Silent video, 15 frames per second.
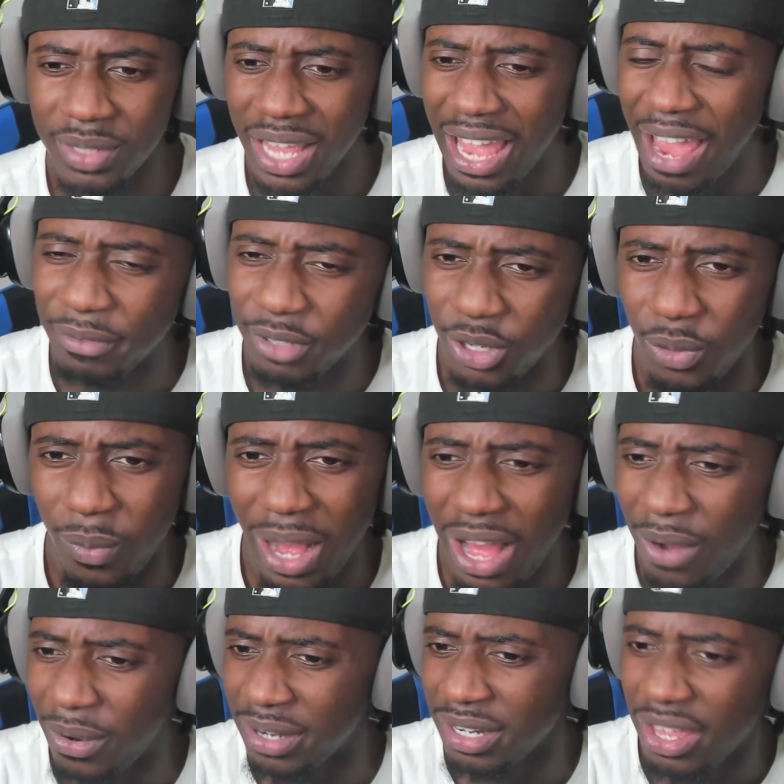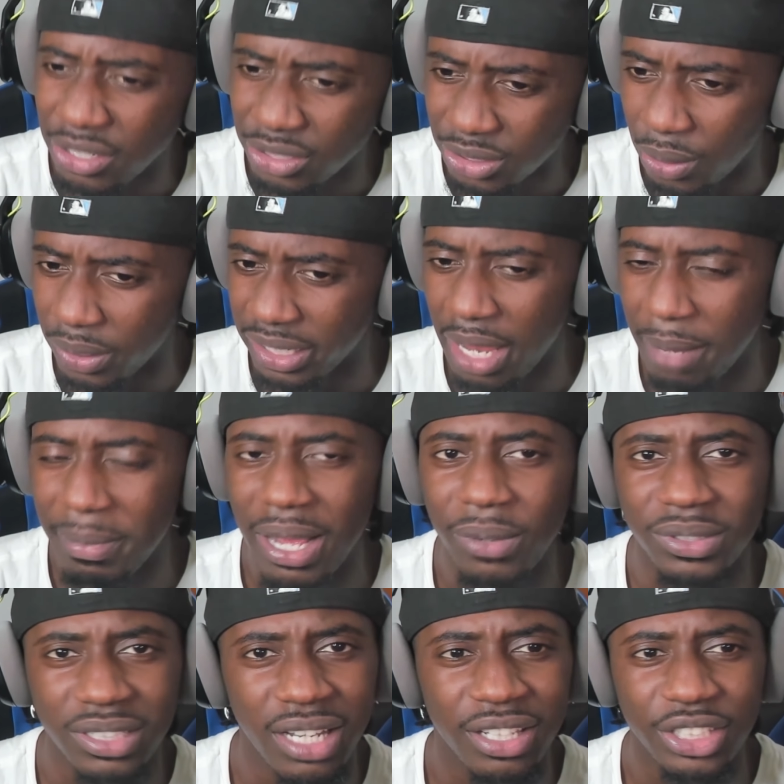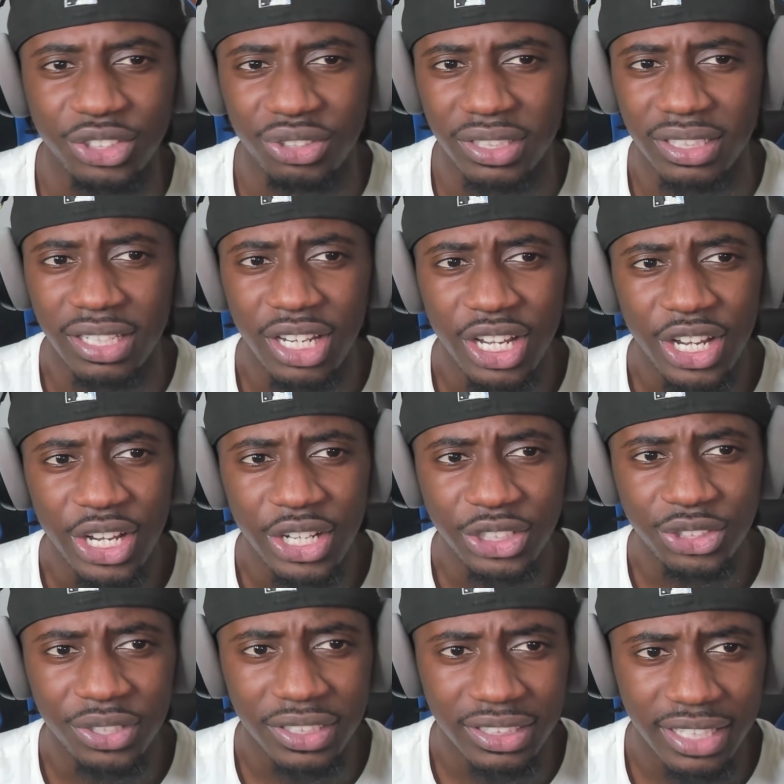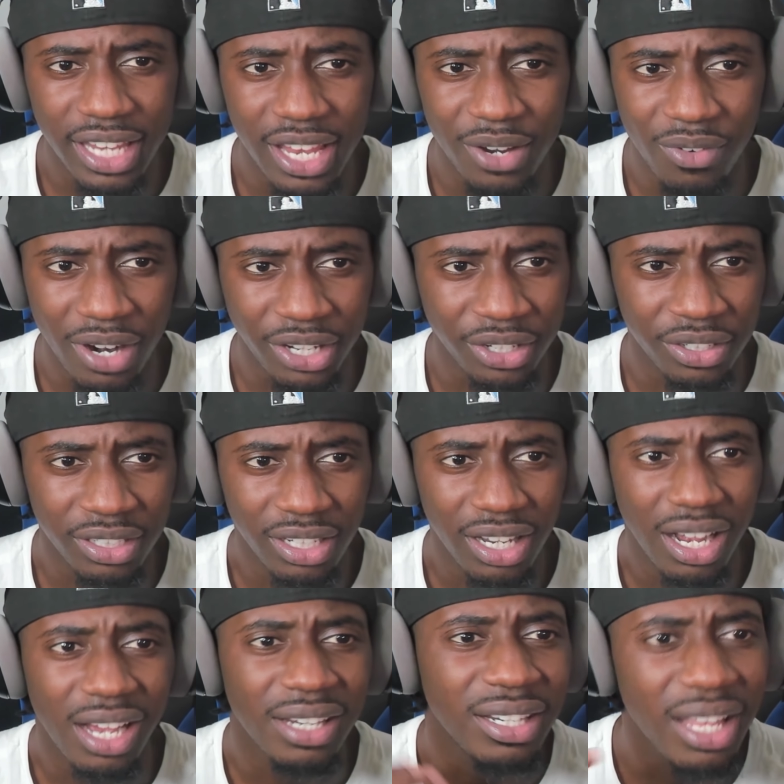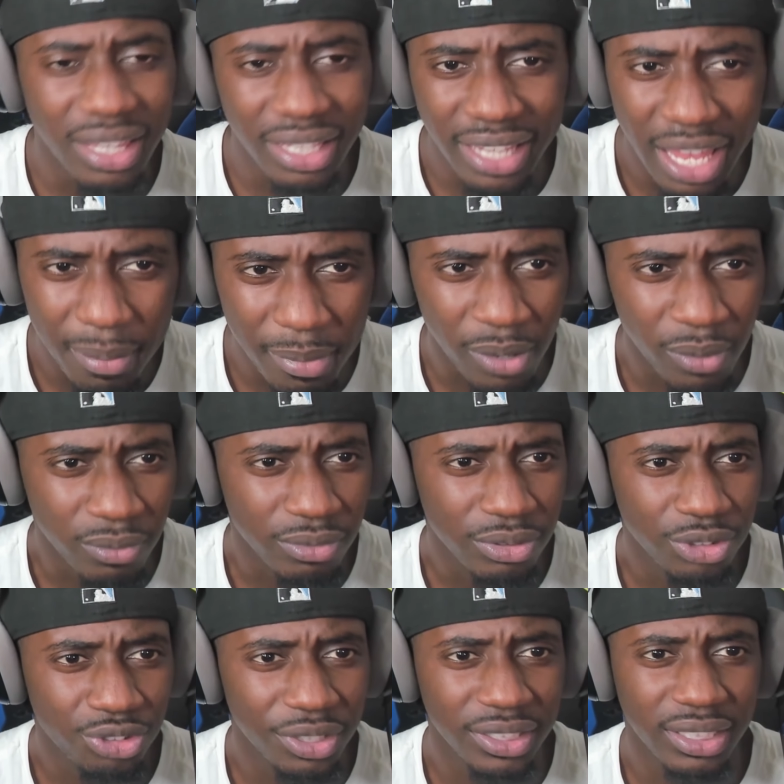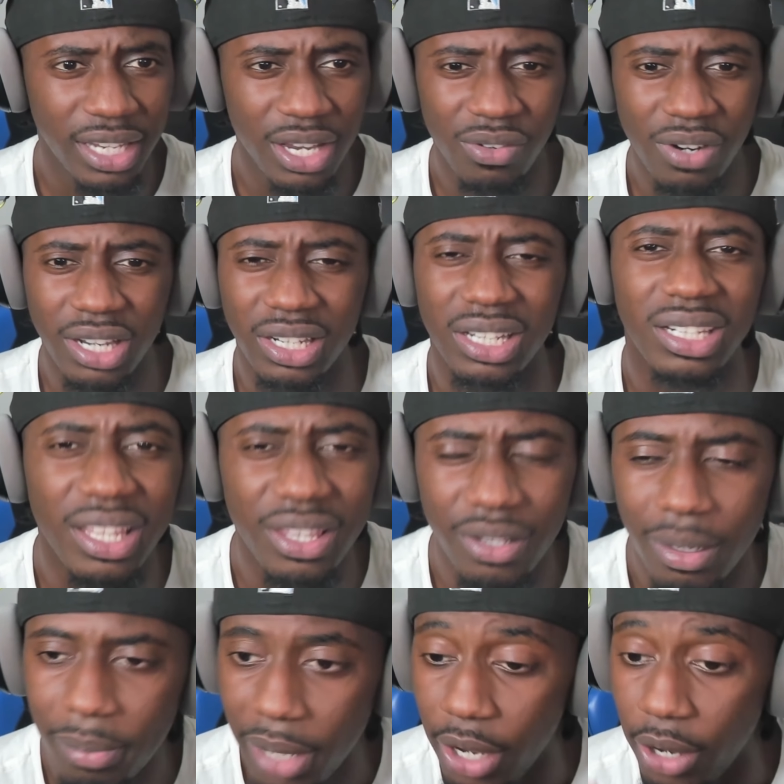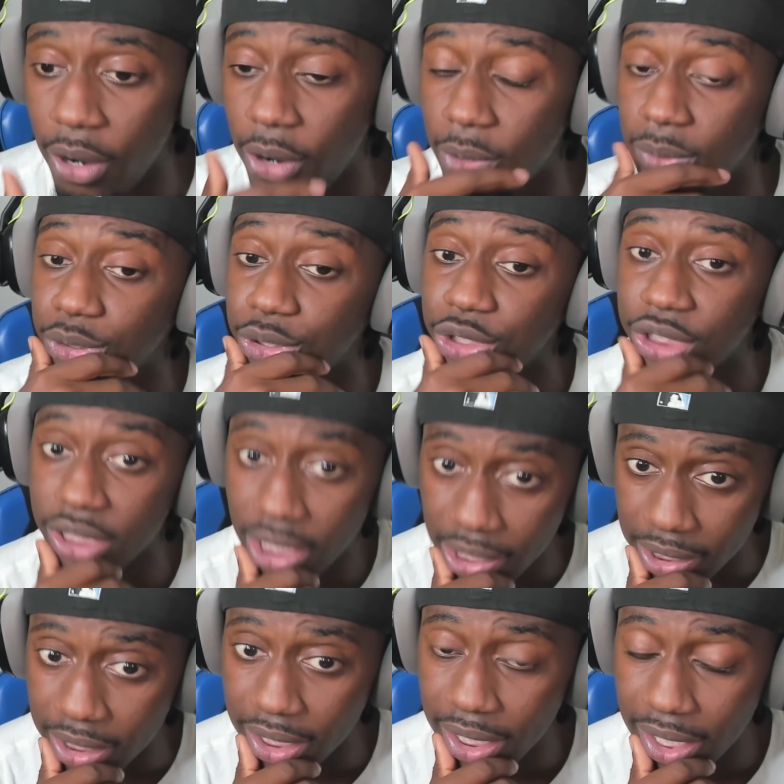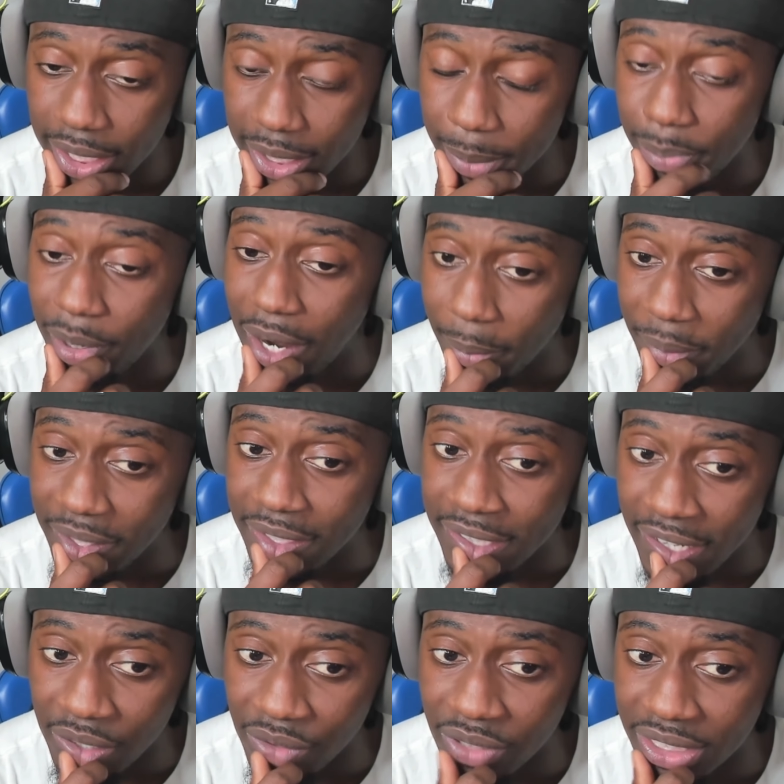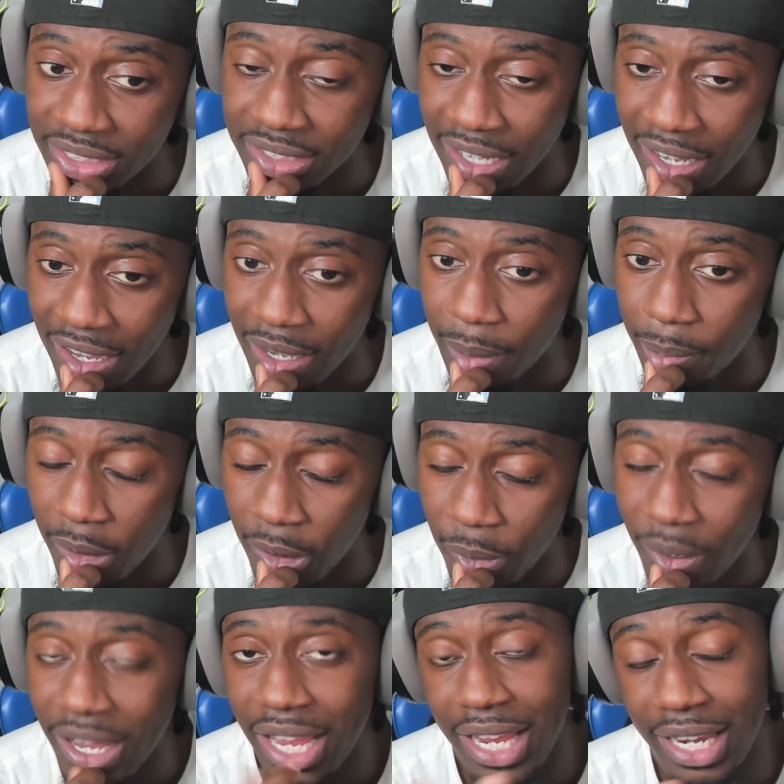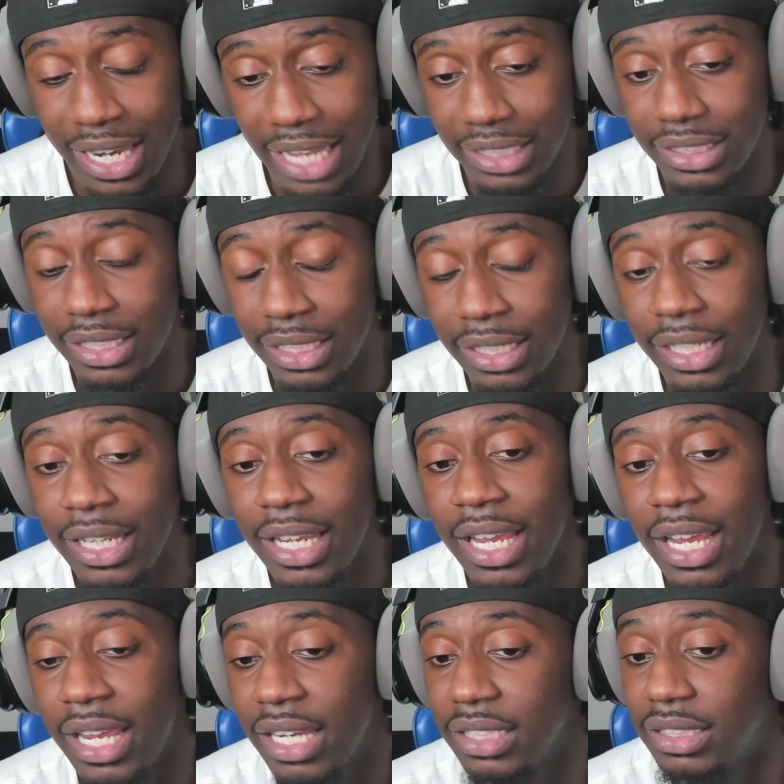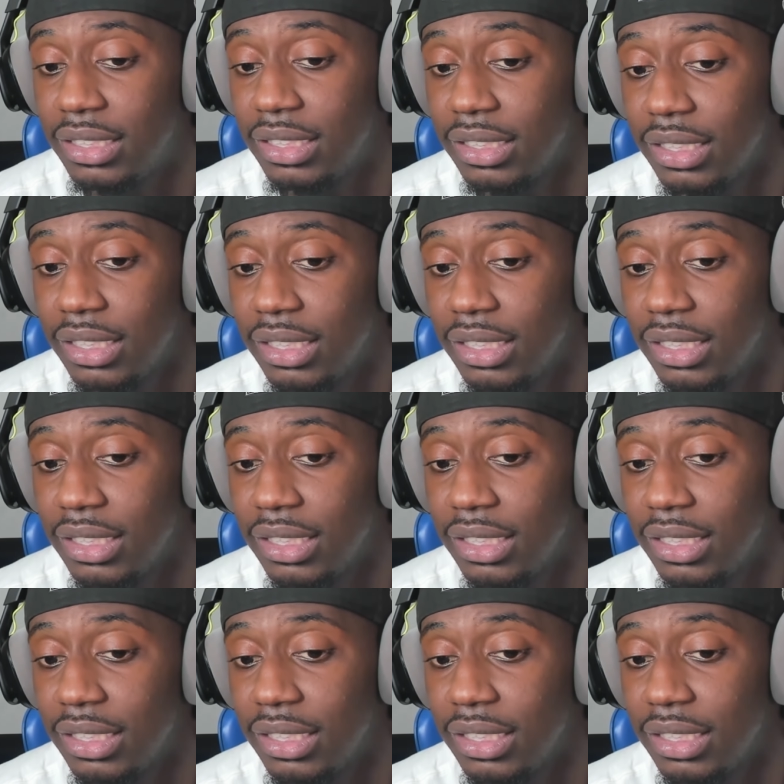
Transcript: after a while, another song came out with under Trench Trench Kid record. Another came out. Trench Kid record. Another. I'm like, oh shit. He probably didn't resign, bro. And that's and it's